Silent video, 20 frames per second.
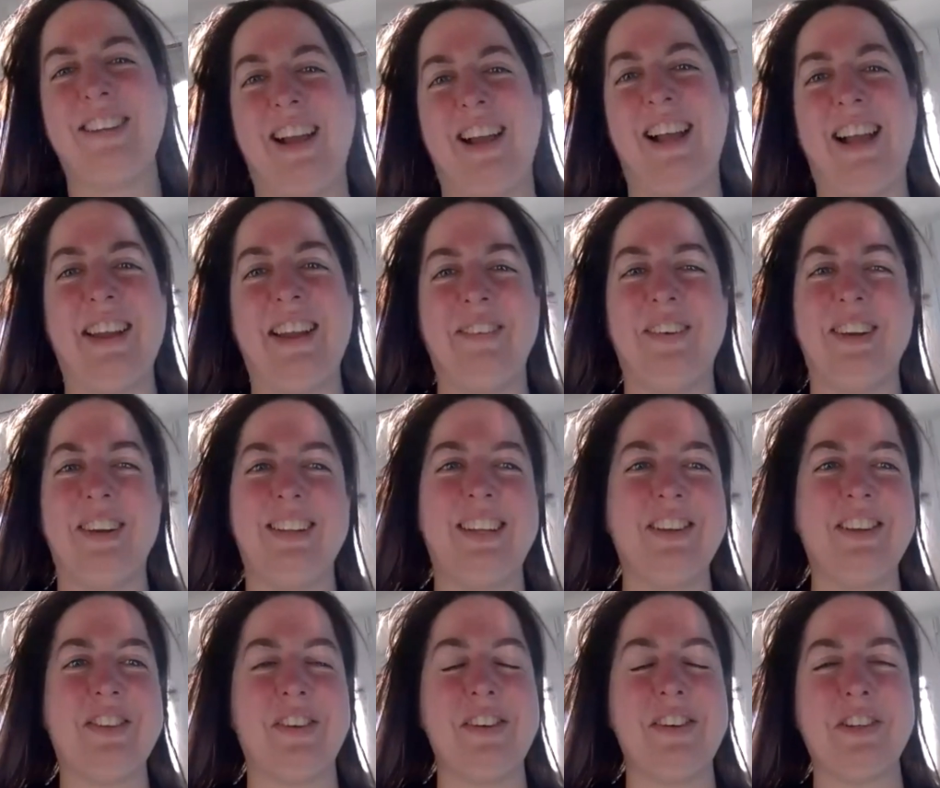Hi, I really
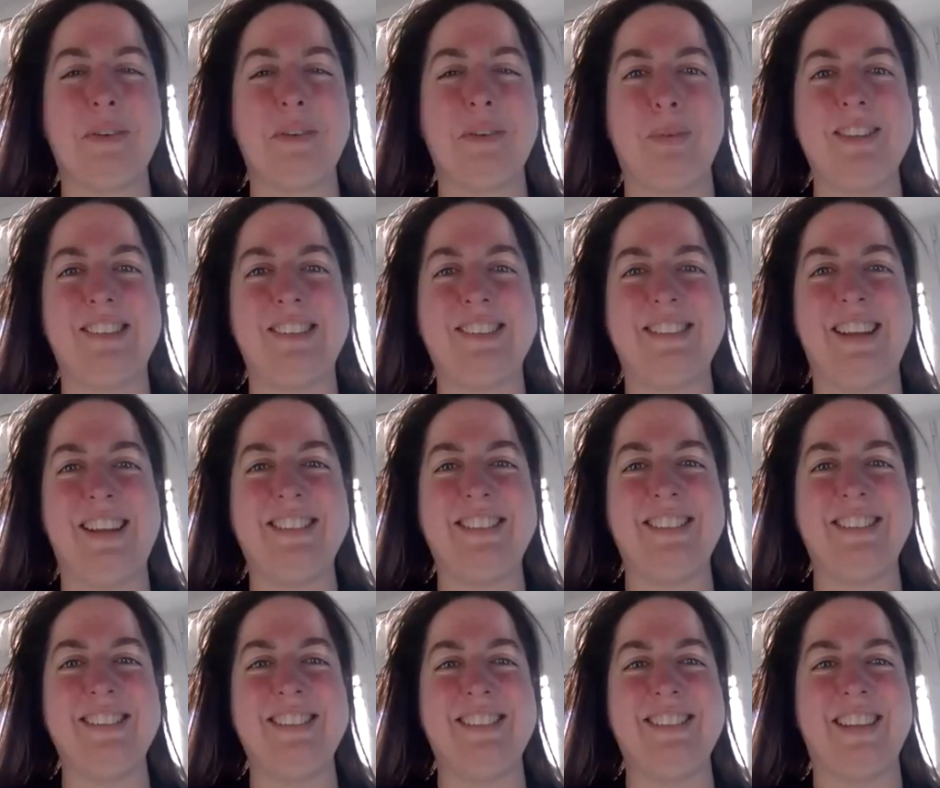enjoyed your
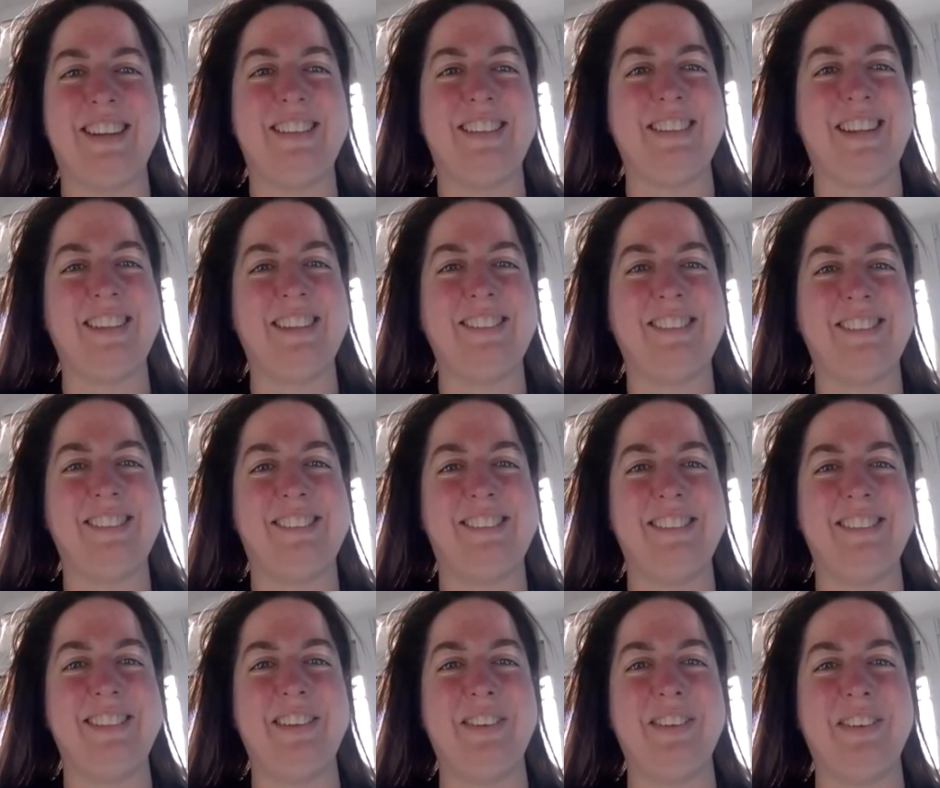presentations and it's nice to
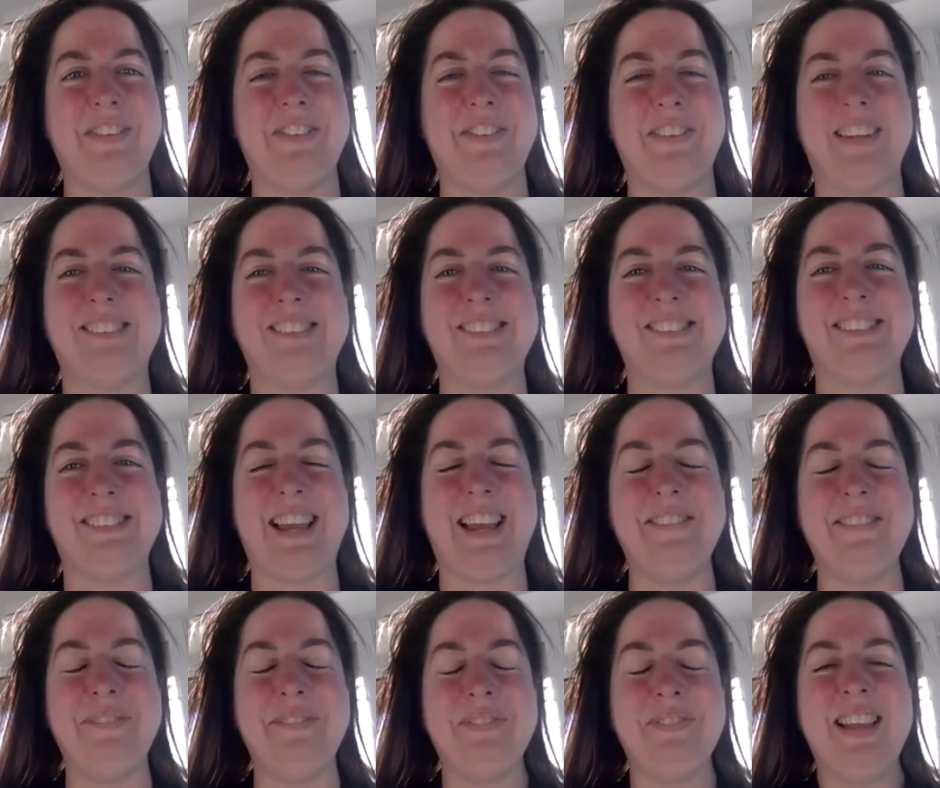see your faces
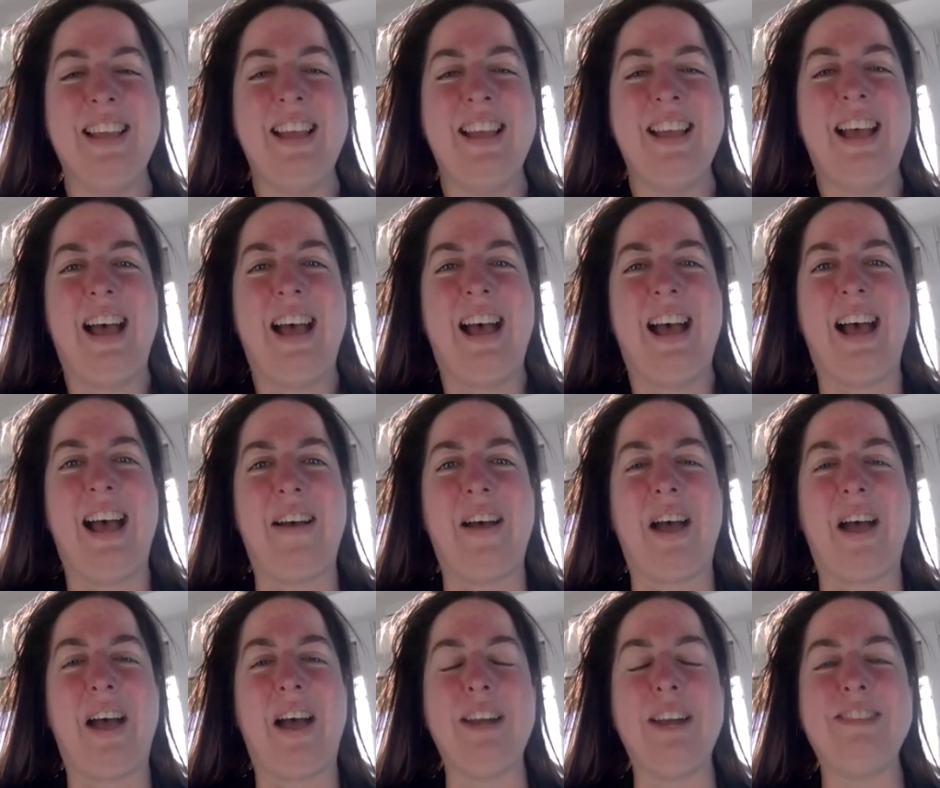again. Uh,
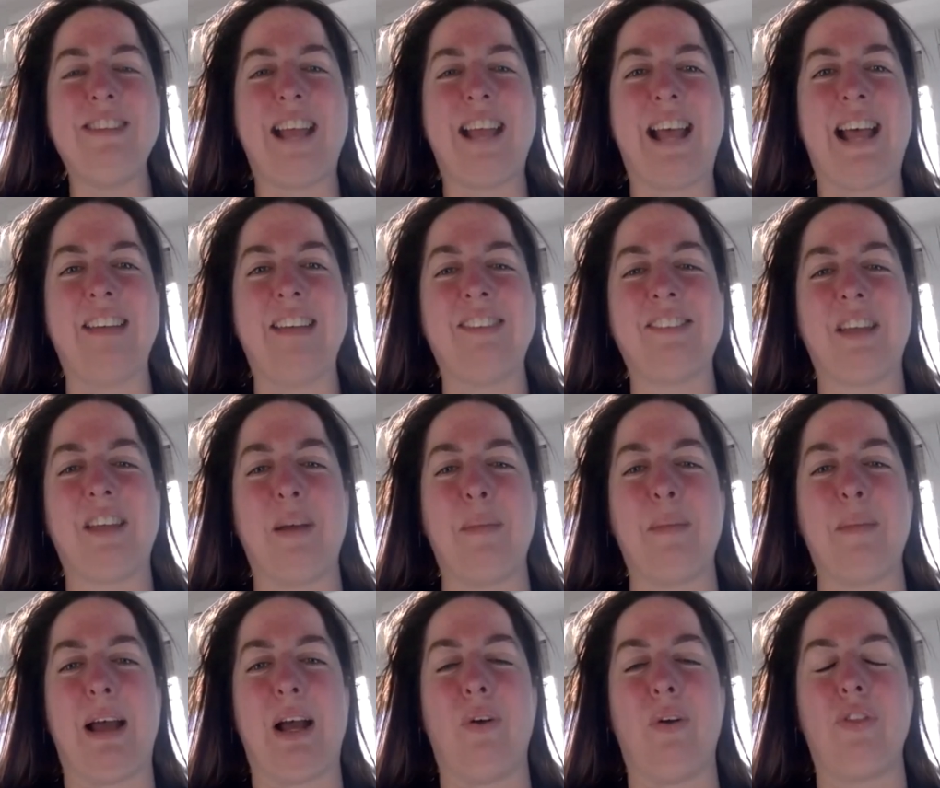I wanted to ask
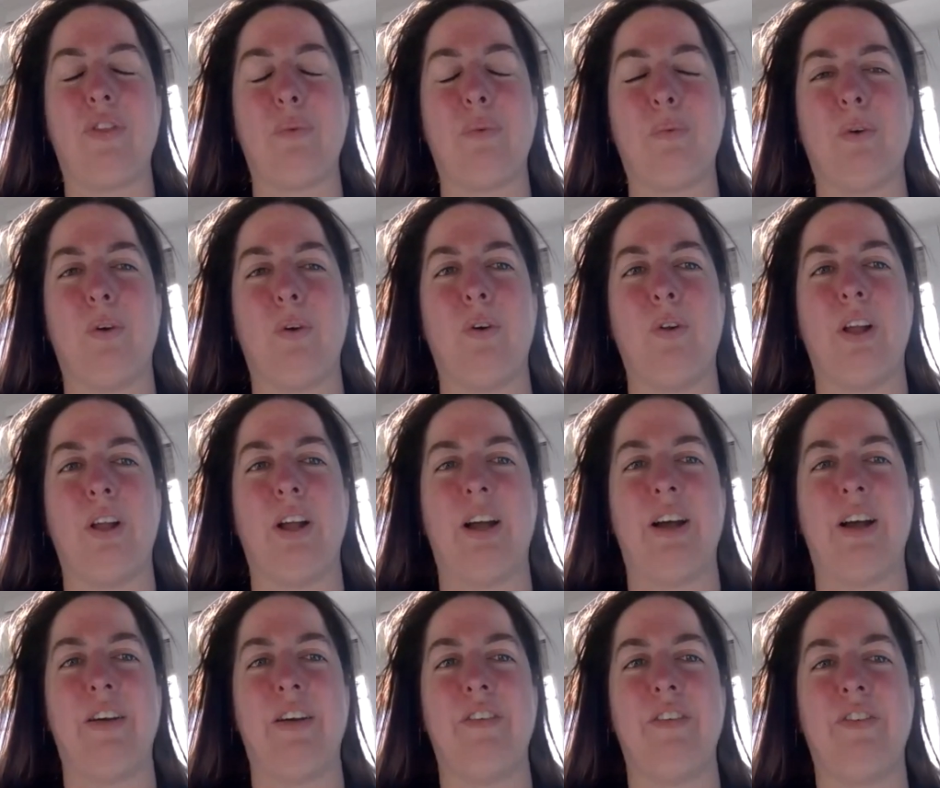about the role
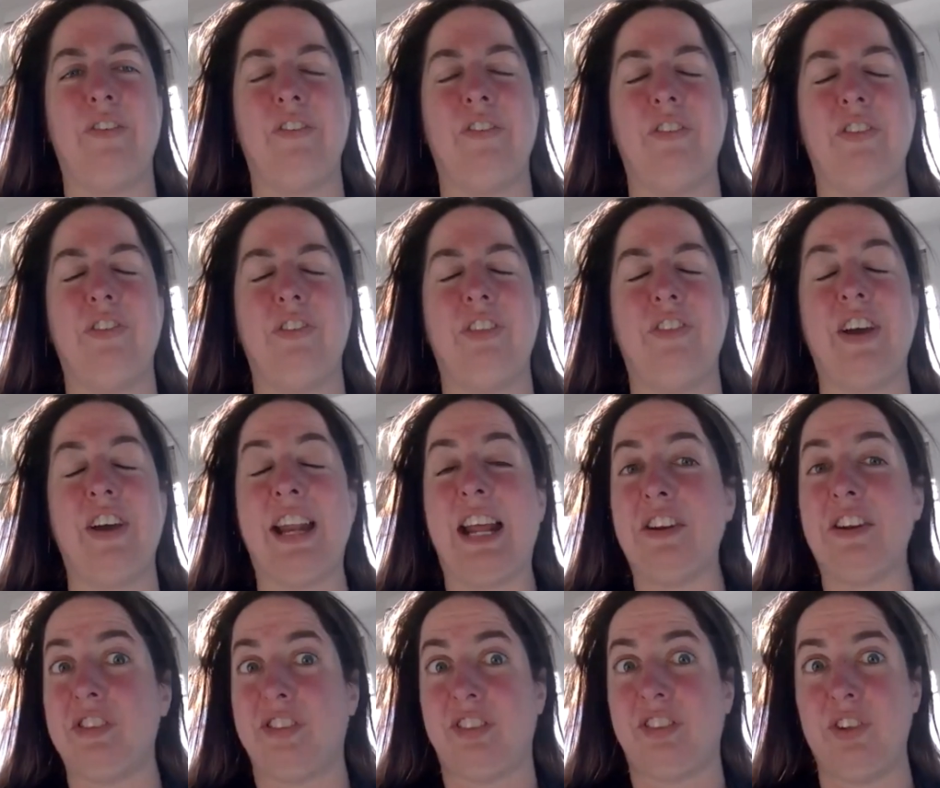of the
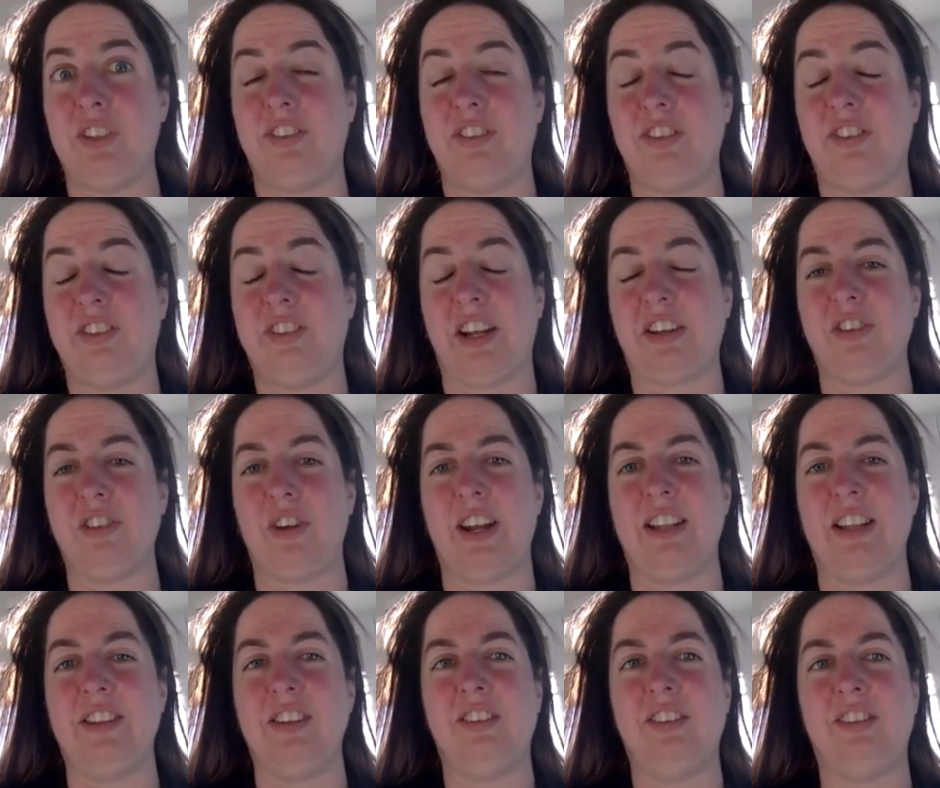financial services sector
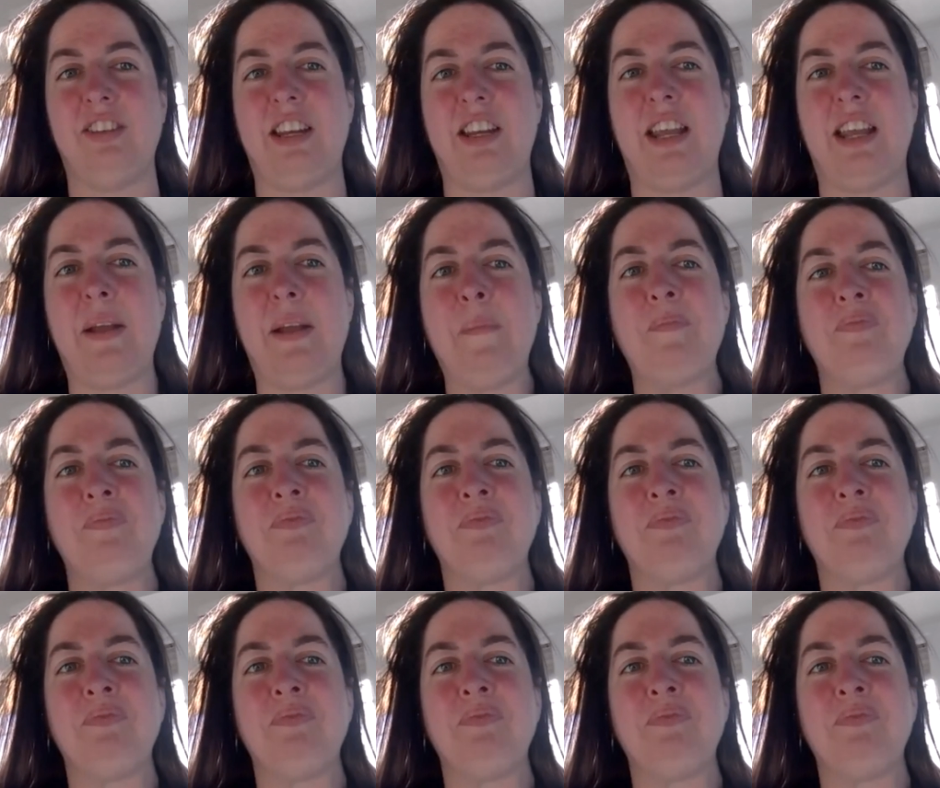and the city.